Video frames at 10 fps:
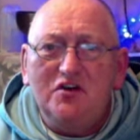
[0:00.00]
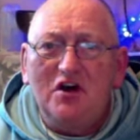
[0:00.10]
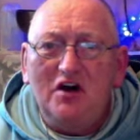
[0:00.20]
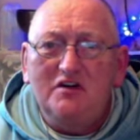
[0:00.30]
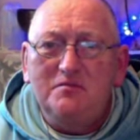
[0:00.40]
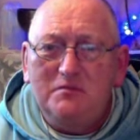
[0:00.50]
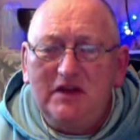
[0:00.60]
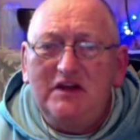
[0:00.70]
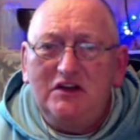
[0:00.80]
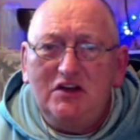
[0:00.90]
God,
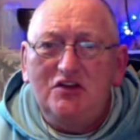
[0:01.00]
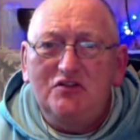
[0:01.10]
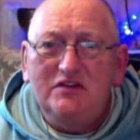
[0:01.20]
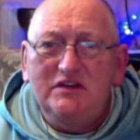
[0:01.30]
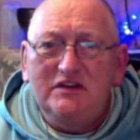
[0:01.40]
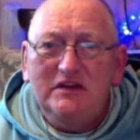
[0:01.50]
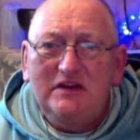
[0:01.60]
me included,